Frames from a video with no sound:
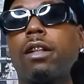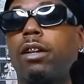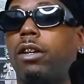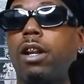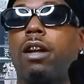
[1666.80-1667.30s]
actual
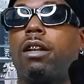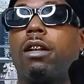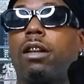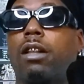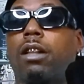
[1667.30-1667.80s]
like
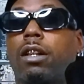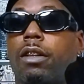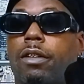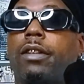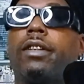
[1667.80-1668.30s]
physical
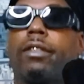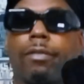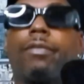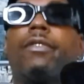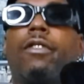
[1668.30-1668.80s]
attributes?
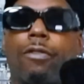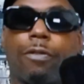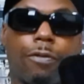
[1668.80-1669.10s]
Like he got